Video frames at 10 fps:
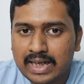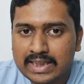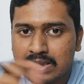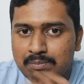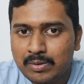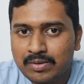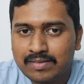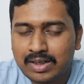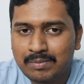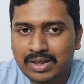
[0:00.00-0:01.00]
Last time you had
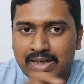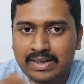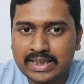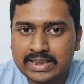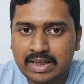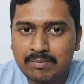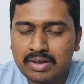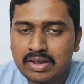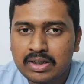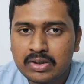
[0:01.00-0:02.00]
skipped and next time
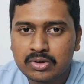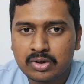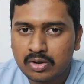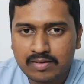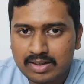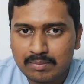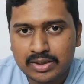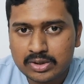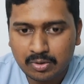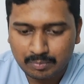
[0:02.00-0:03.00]
you should not skip
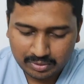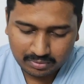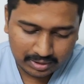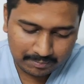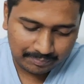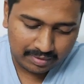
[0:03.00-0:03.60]
this topic, okay?